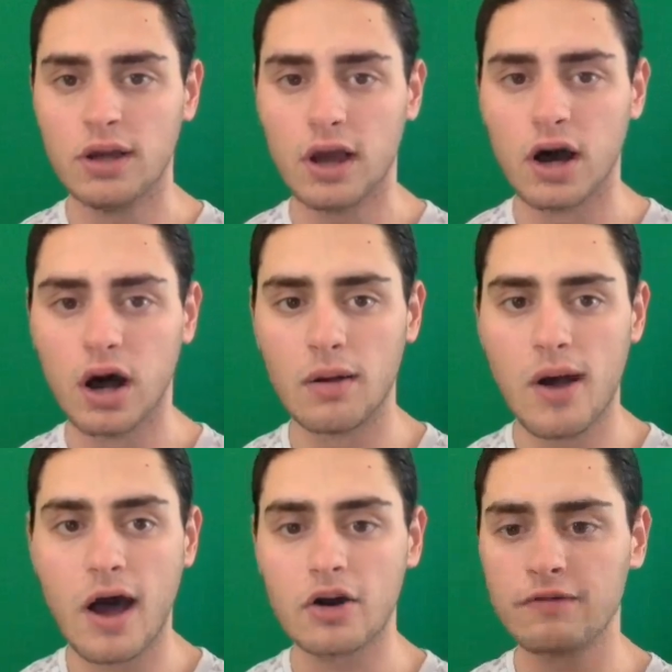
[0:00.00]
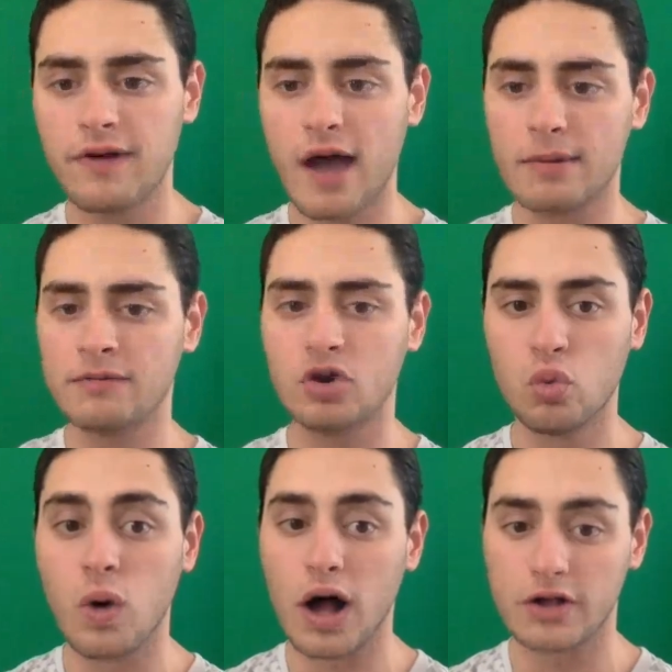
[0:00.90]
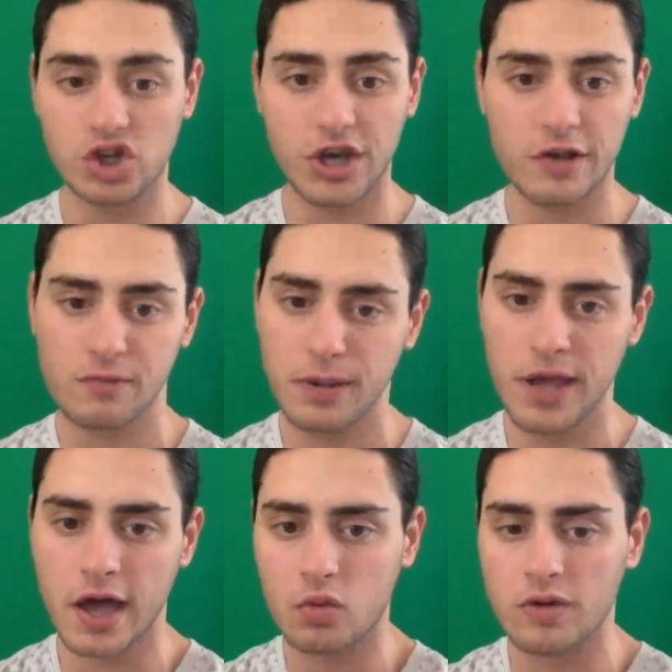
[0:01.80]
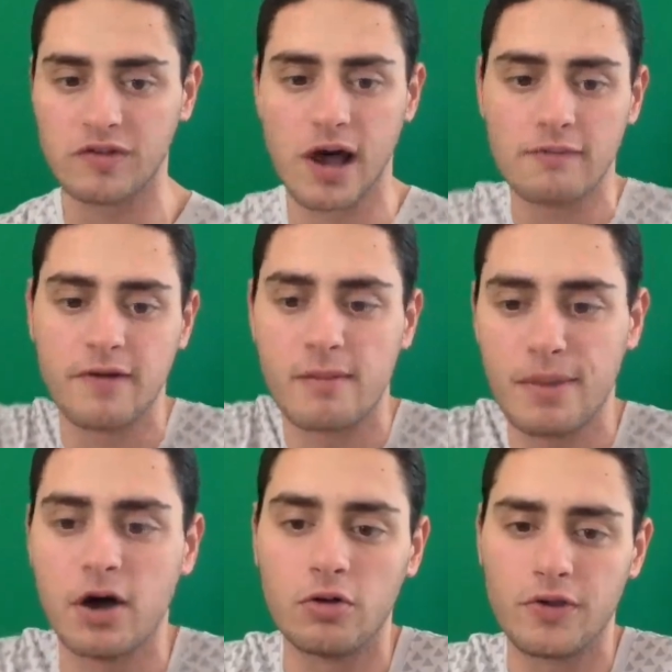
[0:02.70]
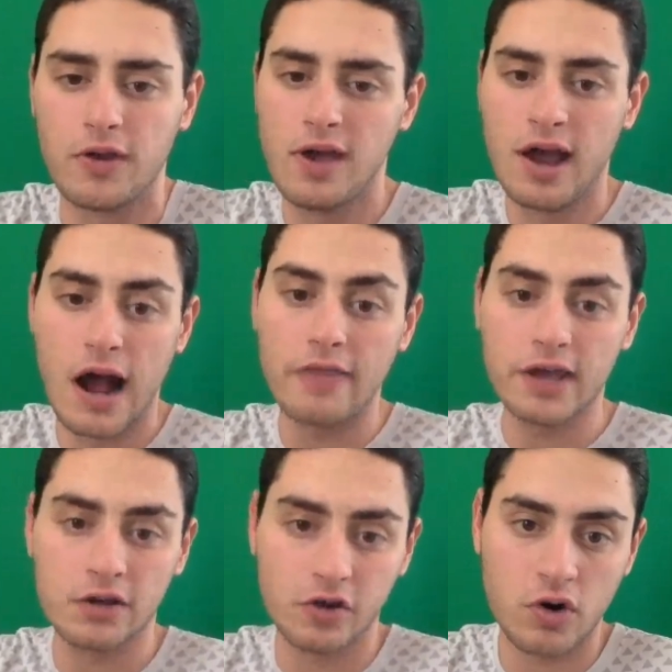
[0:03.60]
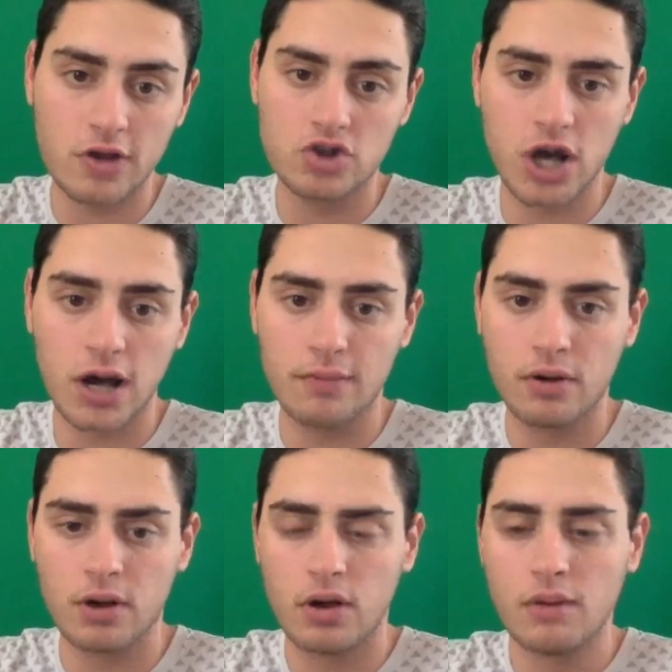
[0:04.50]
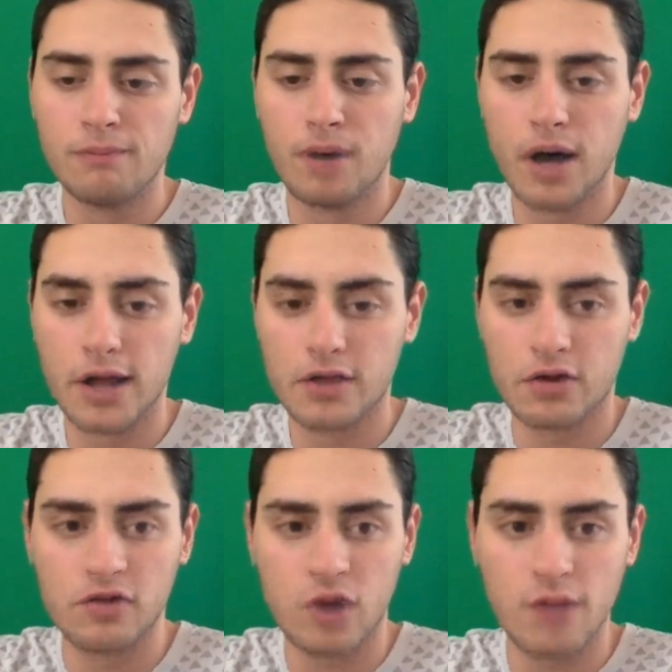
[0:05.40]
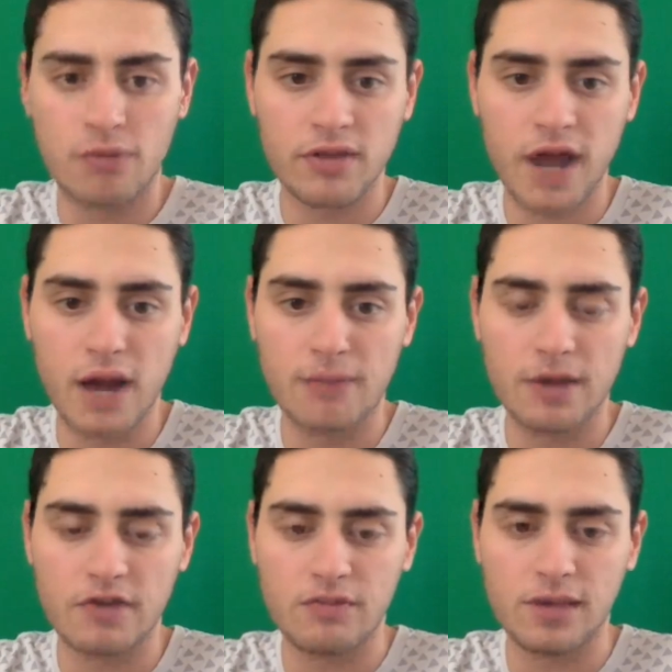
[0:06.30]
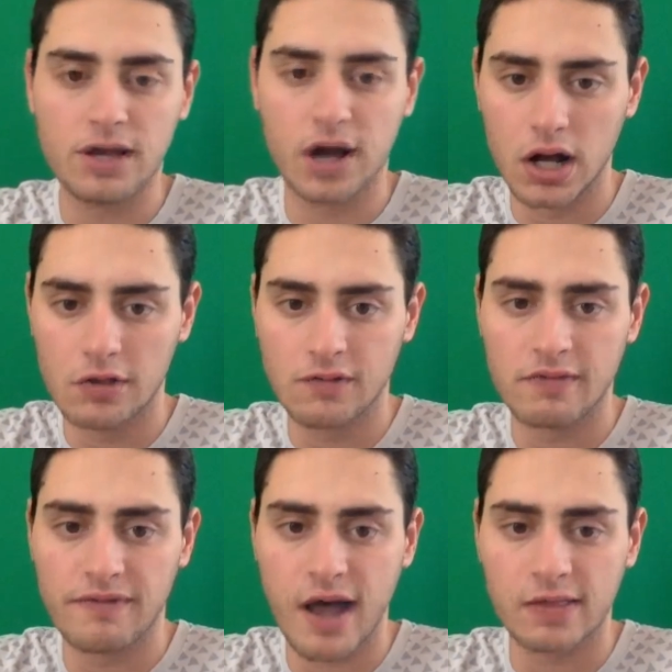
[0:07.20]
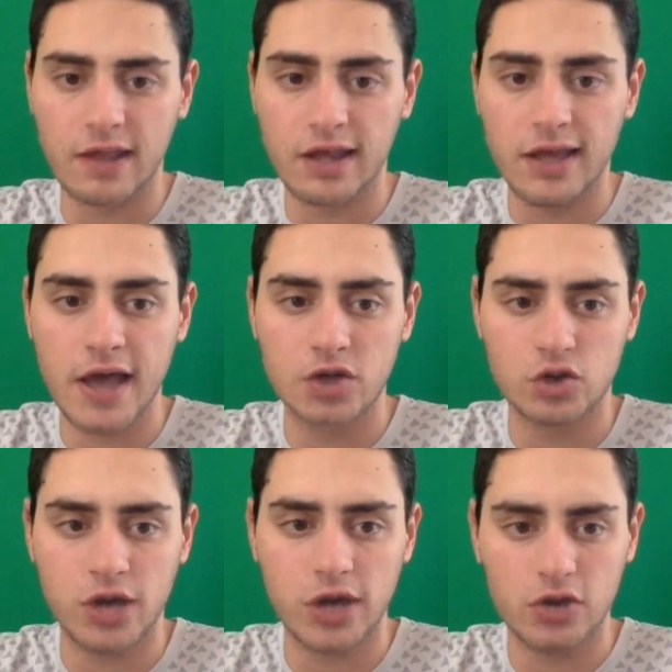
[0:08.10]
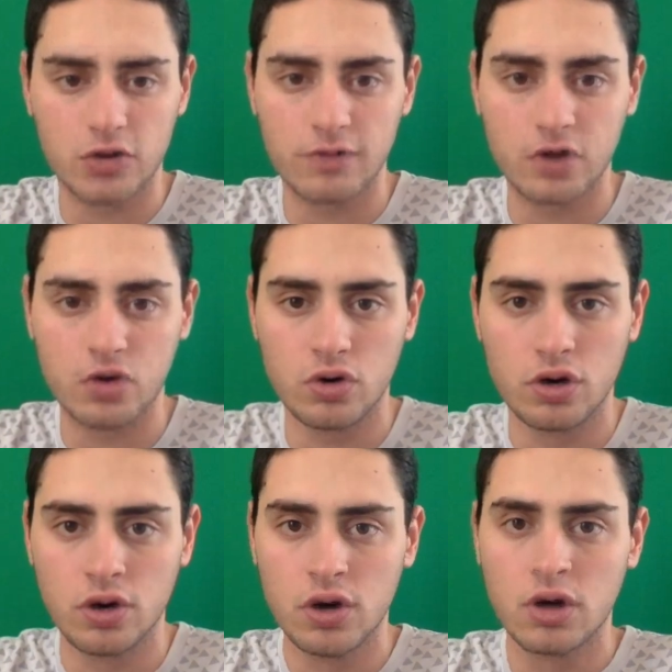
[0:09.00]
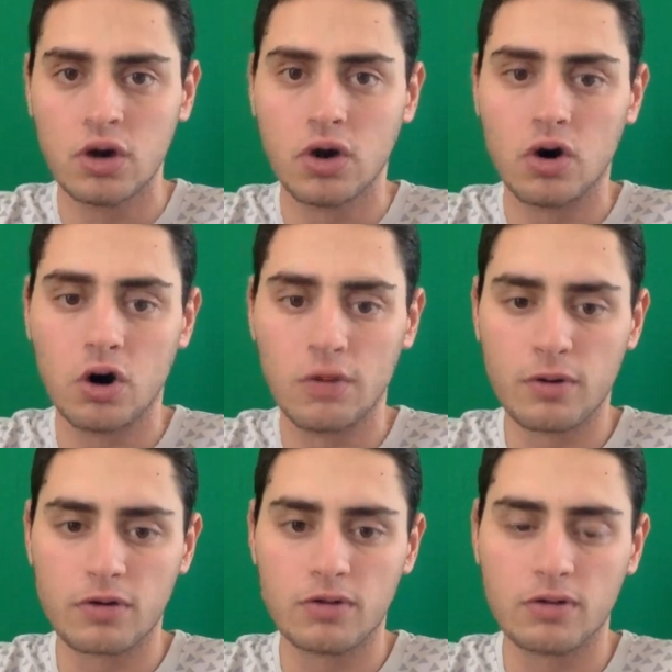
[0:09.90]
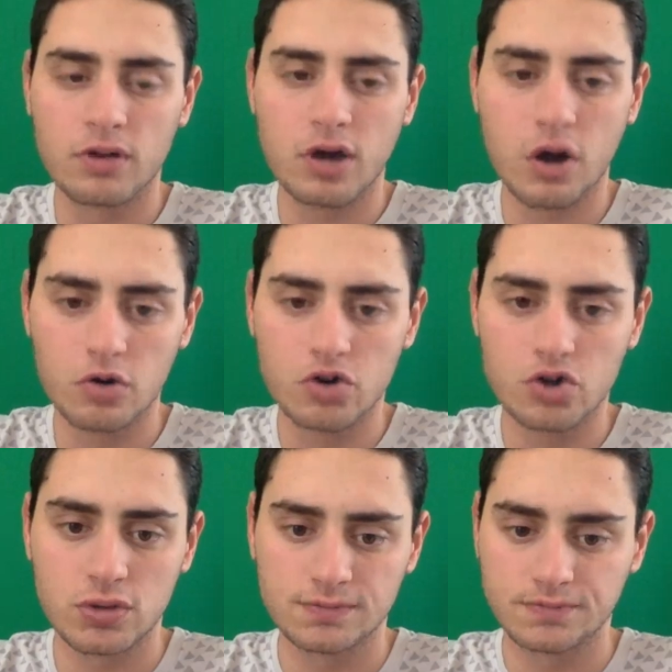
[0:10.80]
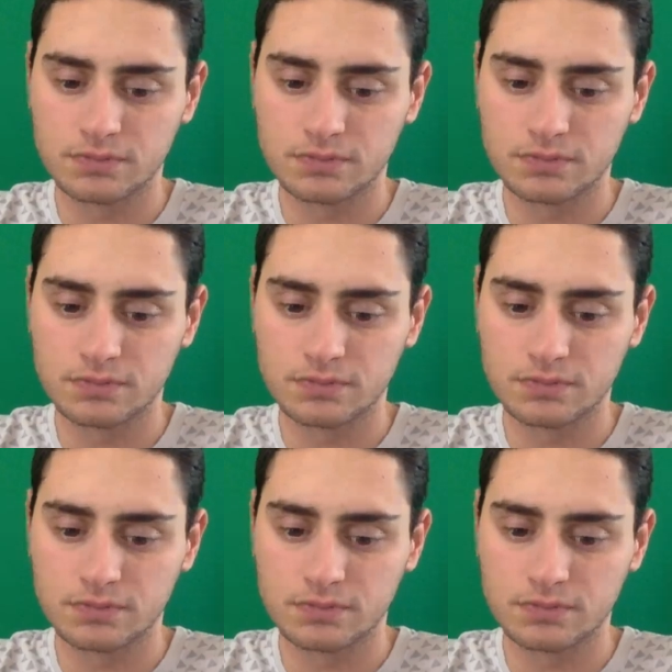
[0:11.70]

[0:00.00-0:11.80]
I don't know how many of you watch ESPN with Scott Van Pelt. I think he does a great job, but the reason why I bring that up is because of the fact that he actually interviewed Auburn coach